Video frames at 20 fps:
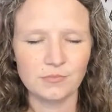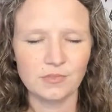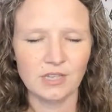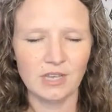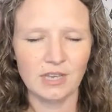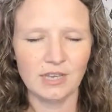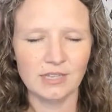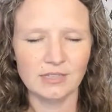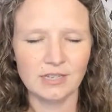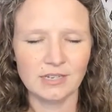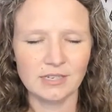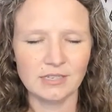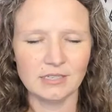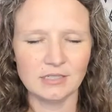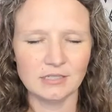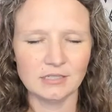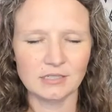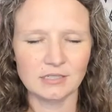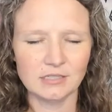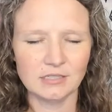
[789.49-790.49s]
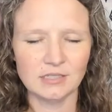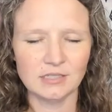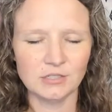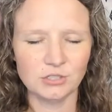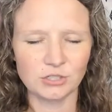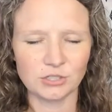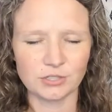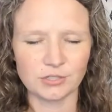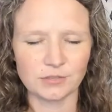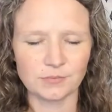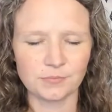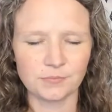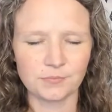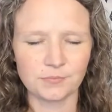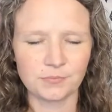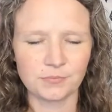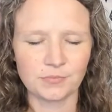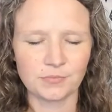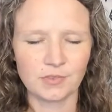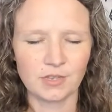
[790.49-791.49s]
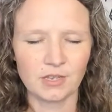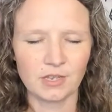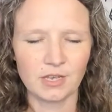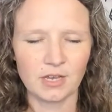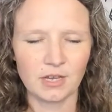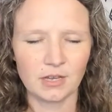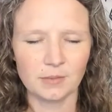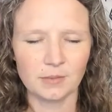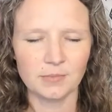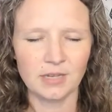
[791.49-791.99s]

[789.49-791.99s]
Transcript: And that he's a teacher um,